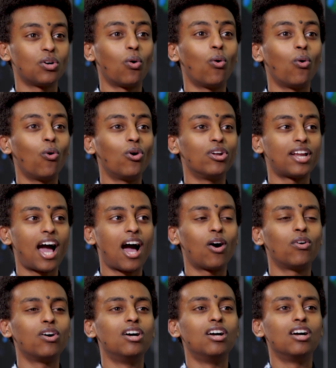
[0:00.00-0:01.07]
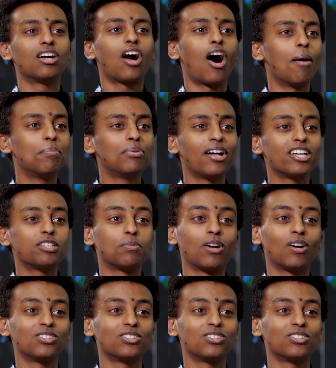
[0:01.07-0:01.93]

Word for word: a whole and how complex but